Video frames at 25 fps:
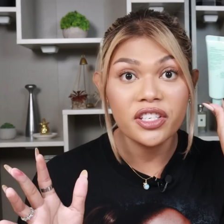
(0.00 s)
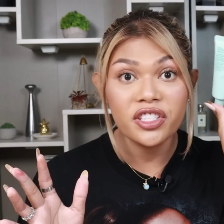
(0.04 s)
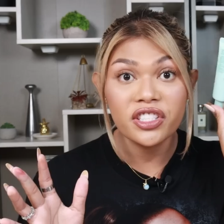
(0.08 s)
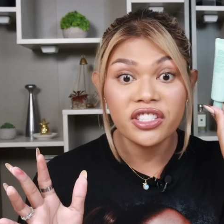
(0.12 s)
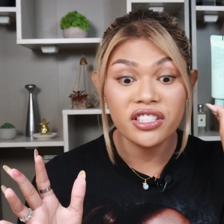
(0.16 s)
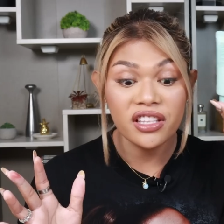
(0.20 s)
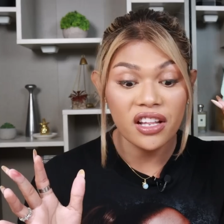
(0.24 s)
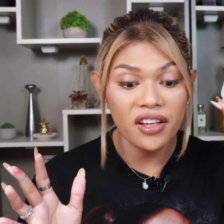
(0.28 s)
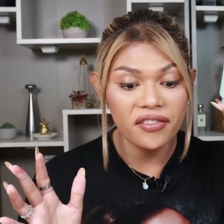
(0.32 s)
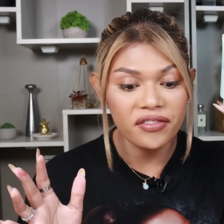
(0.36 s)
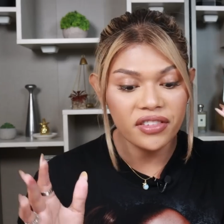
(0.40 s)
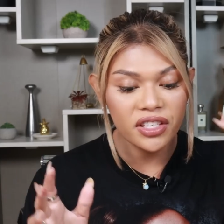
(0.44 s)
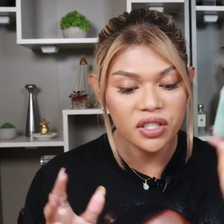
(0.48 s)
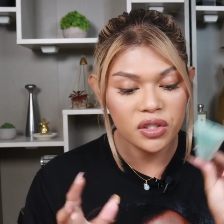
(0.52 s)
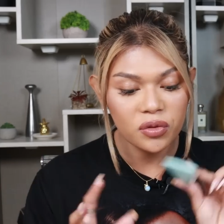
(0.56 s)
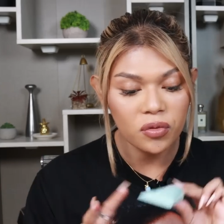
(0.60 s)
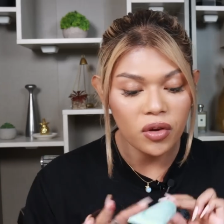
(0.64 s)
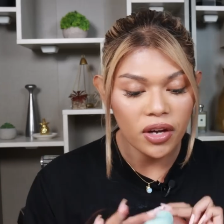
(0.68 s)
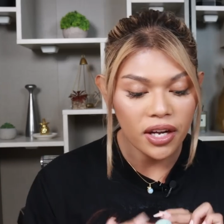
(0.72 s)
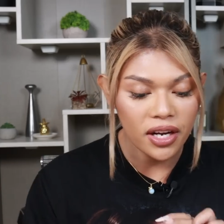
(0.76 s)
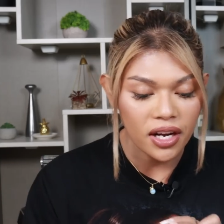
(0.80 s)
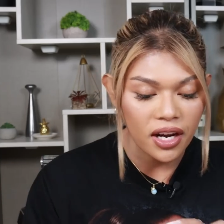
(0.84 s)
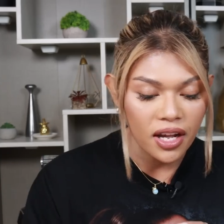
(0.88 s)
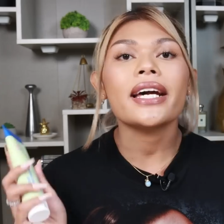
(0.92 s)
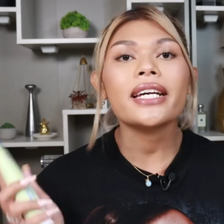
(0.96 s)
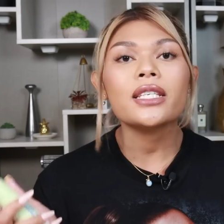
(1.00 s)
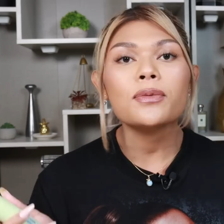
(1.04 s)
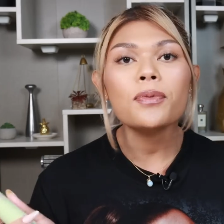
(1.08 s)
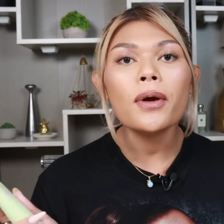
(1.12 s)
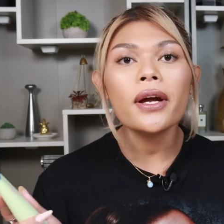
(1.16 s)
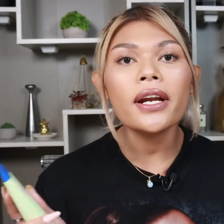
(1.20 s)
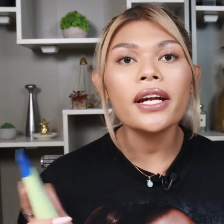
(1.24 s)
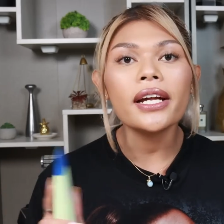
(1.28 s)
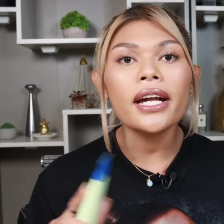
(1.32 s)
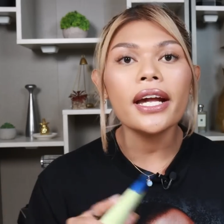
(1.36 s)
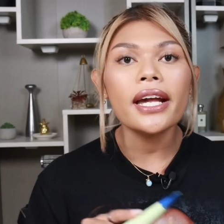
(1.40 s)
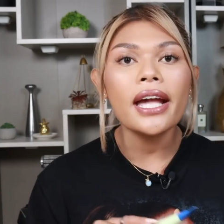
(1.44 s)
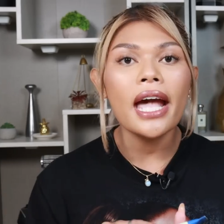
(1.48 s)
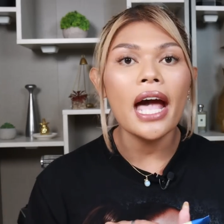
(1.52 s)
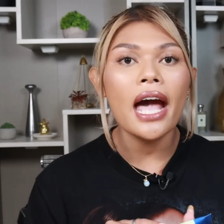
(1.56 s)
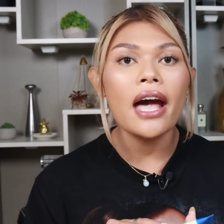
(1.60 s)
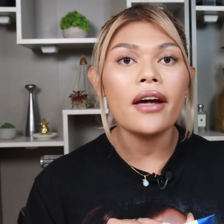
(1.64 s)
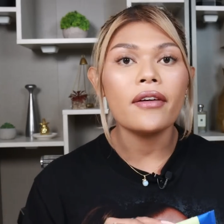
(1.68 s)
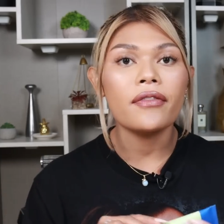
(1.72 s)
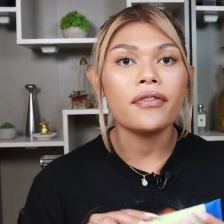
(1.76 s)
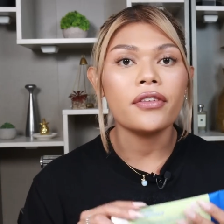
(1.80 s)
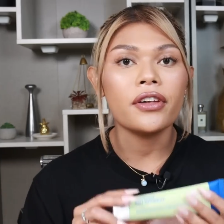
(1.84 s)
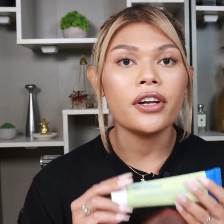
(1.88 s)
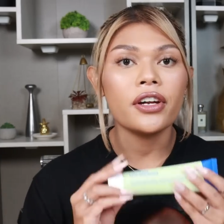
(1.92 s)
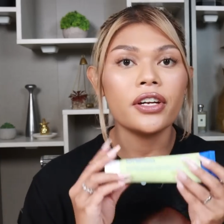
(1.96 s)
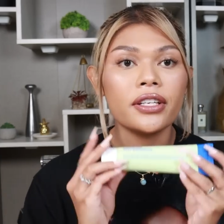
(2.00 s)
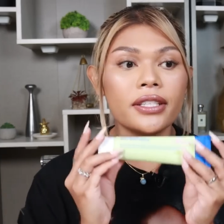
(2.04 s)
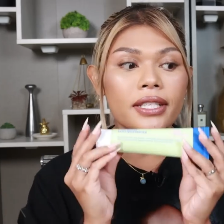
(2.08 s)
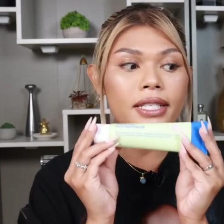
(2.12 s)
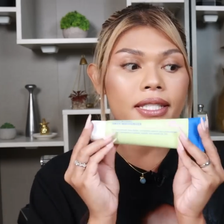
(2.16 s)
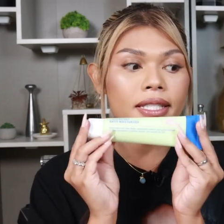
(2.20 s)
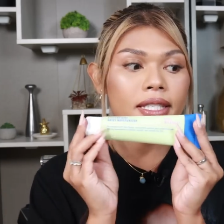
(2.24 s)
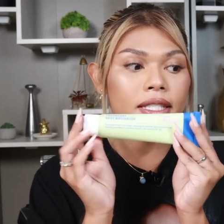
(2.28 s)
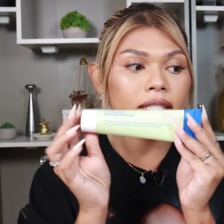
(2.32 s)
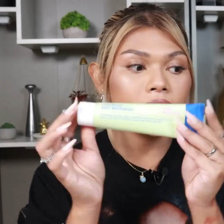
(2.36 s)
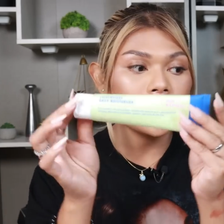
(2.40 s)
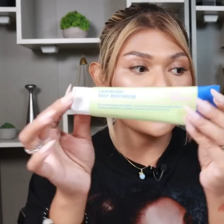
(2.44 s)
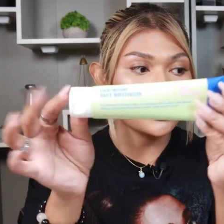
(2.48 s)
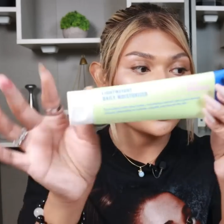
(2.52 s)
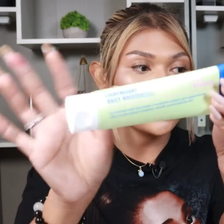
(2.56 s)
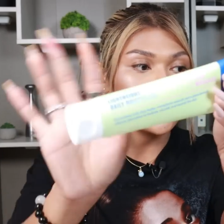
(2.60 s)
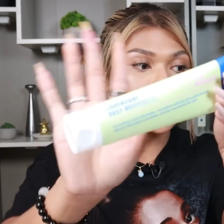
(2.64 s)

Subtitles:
I just love this one. Next product I have here, this is the